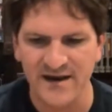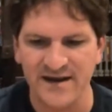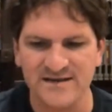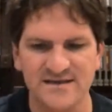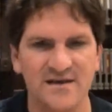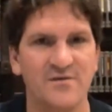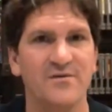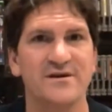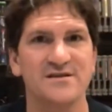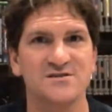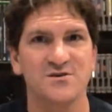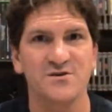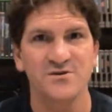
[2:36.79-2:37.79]
Next thing I wanted
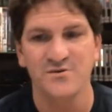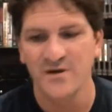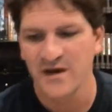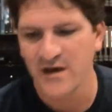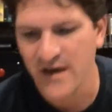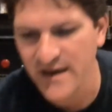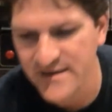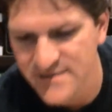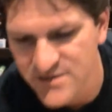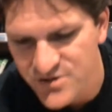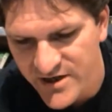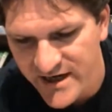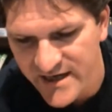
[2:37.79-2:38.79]
to show you is a
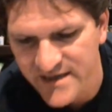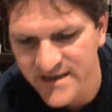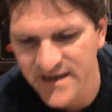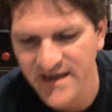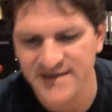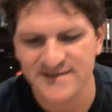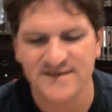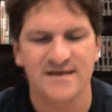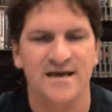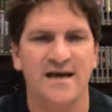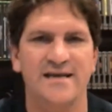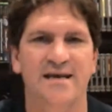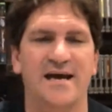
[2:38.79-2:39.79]
trade that
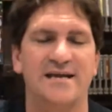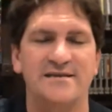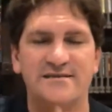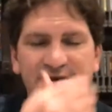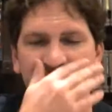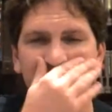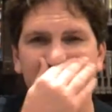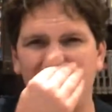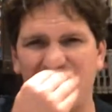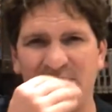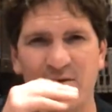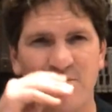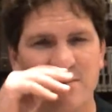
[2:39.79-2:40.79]
I had done
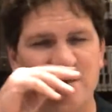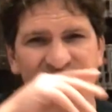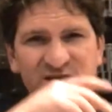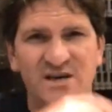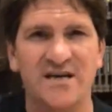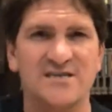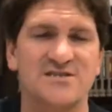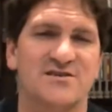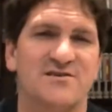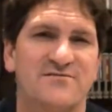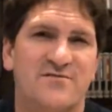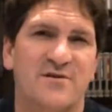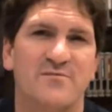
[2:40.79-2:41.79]
with Josh
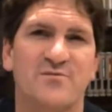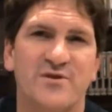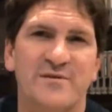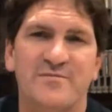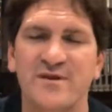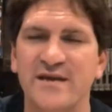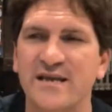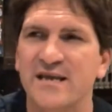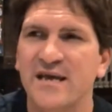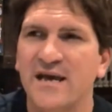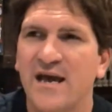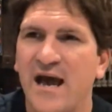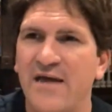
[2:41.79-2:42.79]
from Creepleet,
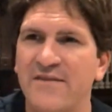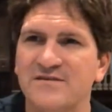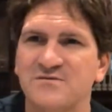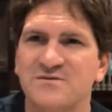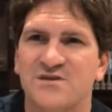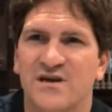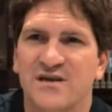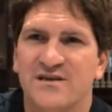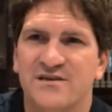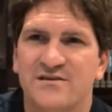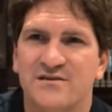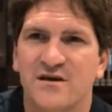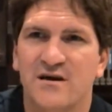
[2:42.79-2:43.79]
and this was
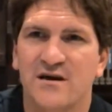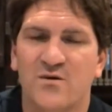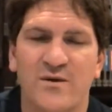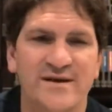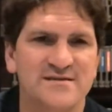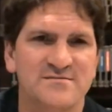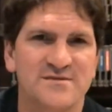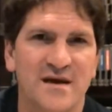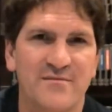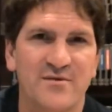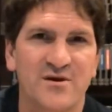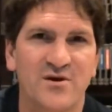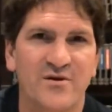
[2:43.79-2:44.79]
done quite some
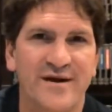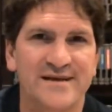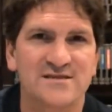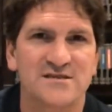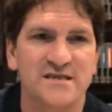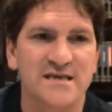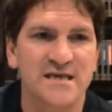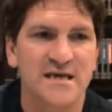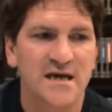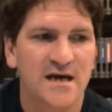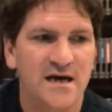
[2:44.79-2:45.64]
time ago actually.